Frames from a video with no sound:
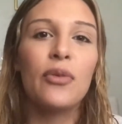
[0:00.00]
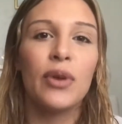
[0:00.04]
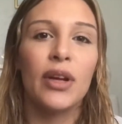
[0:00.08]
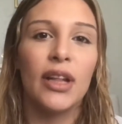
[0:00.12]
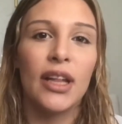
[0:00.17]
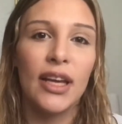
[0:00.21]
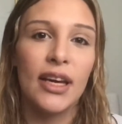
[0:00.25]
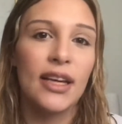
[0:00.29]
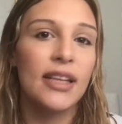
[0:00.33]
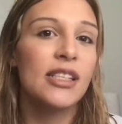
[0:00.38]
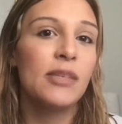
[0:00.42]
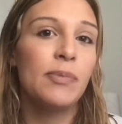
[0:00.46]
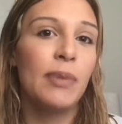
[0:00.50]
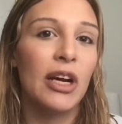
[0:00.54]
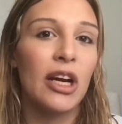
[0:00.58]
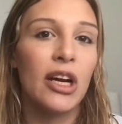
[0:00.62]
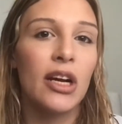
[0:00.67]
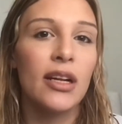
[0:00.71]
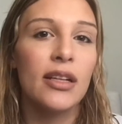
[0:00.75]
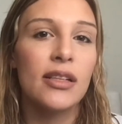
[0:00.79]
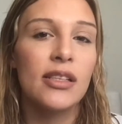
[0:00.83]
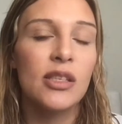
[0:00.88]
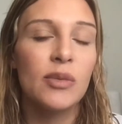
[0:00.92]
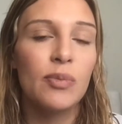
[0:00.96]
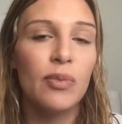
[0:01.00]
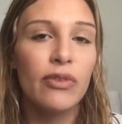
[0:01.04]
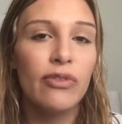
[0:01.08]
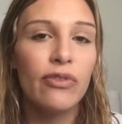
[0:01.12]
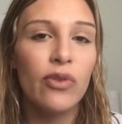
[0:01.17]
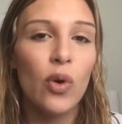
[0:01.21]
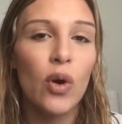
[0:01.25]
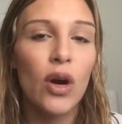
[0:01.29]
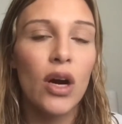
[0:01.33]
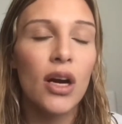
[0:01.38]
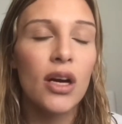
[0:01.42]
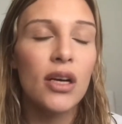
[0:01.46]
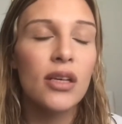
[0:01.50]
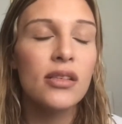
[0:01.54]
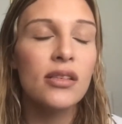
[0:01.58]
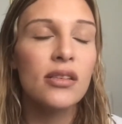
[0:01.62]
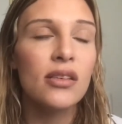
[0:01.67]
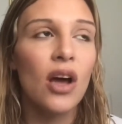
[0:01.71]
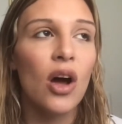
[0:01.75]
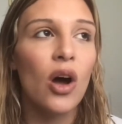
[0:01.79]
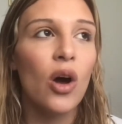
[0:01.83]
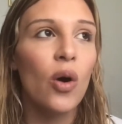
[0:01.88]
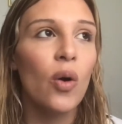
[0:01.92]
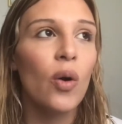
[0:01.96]
really experienced before.
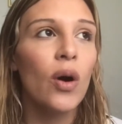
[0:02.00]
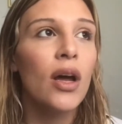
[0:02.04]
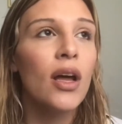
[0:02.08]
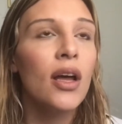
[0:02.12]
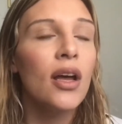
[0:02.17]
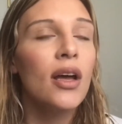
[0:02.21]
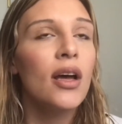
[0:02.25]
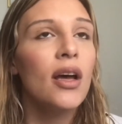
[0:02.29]
So